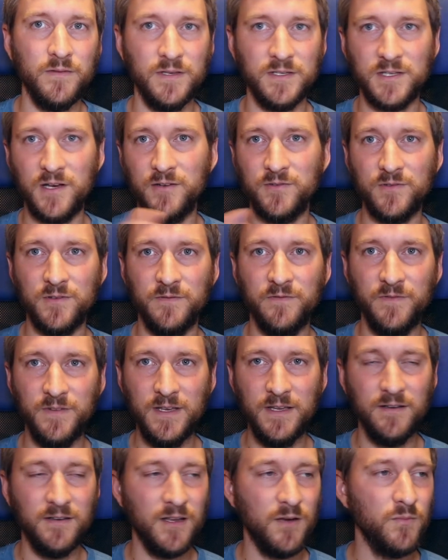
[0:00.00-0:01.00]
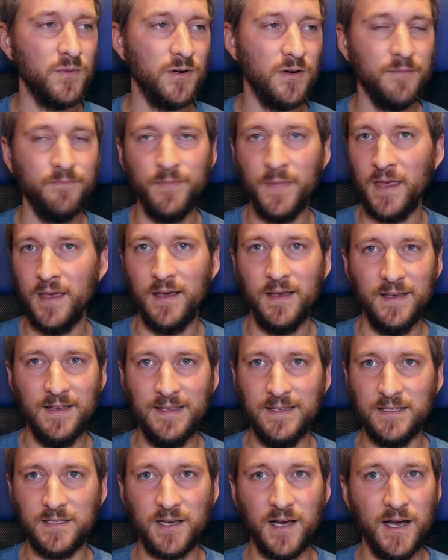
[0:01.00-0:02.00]
This 100 feet number
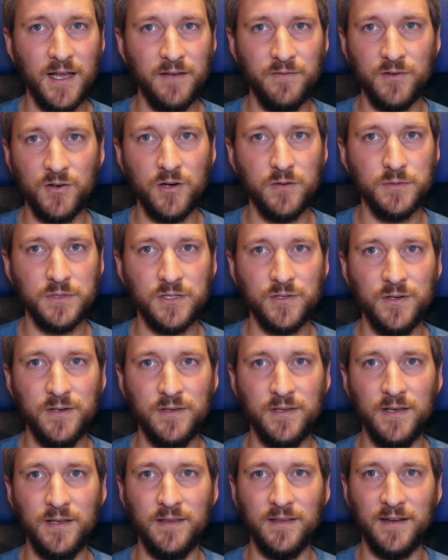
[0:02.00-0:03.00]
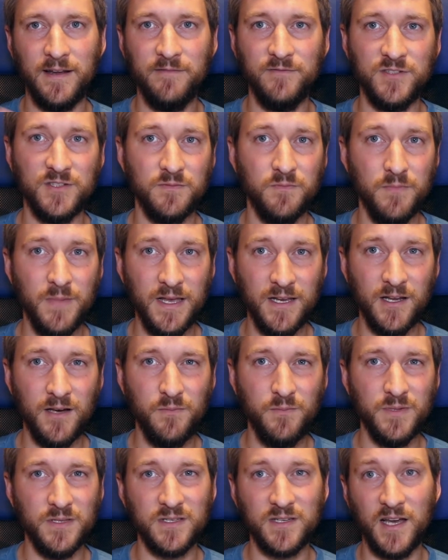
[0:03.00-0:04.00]
is kind of an arbitrary thing that I've just made
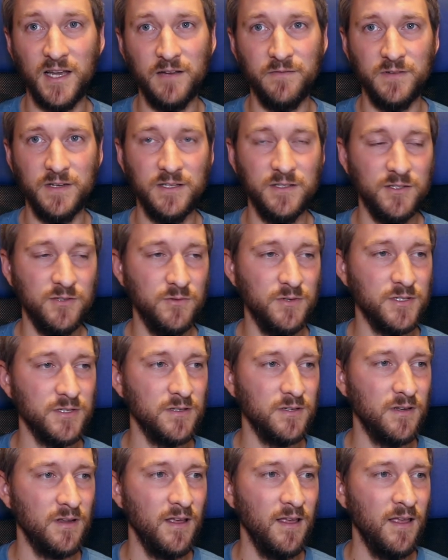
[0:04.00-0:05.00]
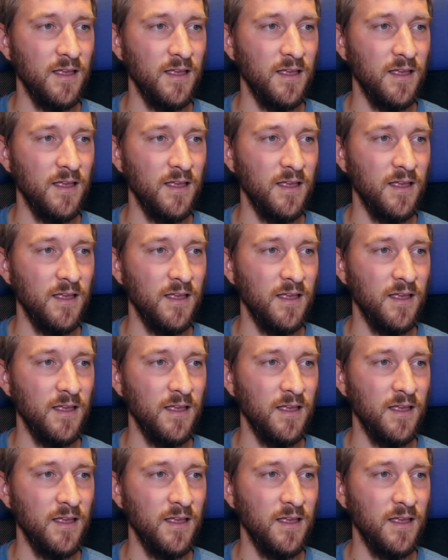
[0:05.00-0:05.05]
up. It's kind of an intuition.